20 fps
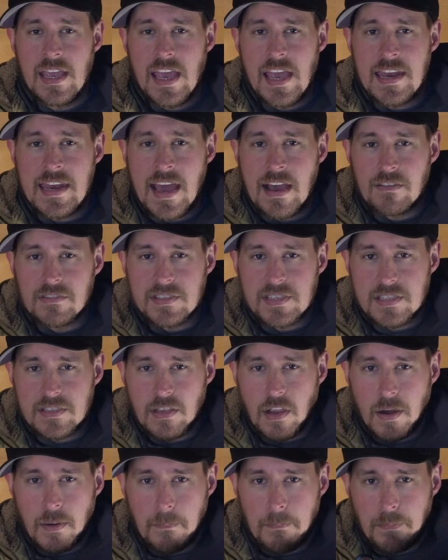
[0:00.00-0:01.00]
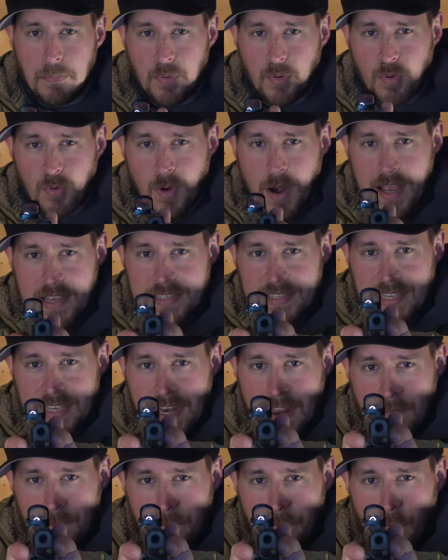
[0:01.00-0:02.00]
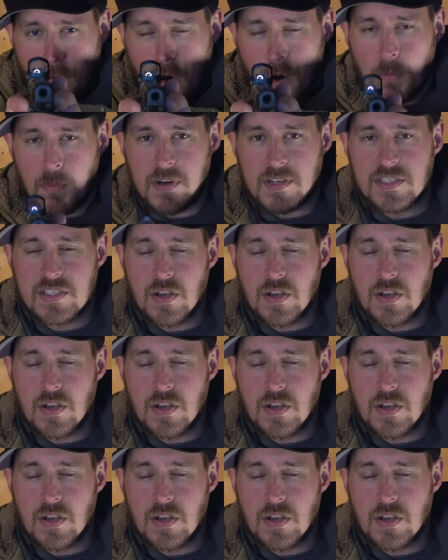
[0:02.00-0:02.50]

and now start pressing it forward.